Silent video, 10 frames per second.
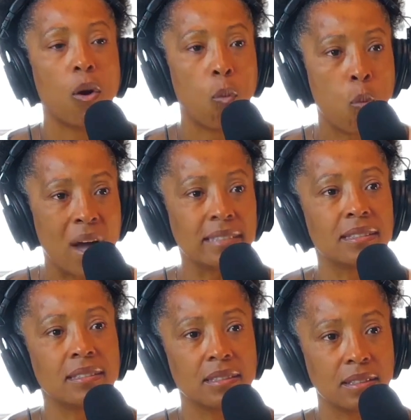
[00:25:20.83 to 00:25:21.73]
what
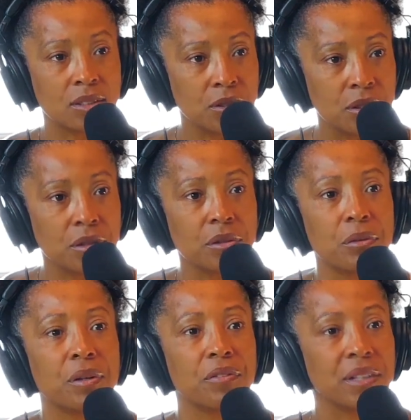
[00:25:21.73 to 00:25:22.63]
does this
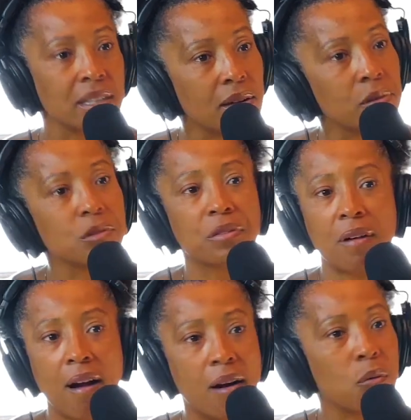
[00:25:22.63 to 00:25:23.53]
do for the
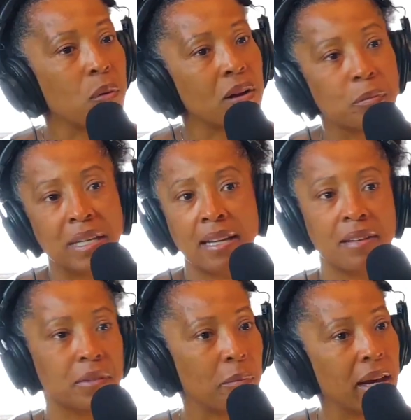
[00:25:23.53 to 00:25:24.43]
overall well-being
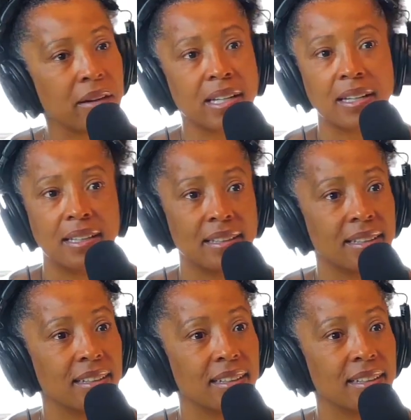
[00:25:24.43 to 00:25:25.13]
of America,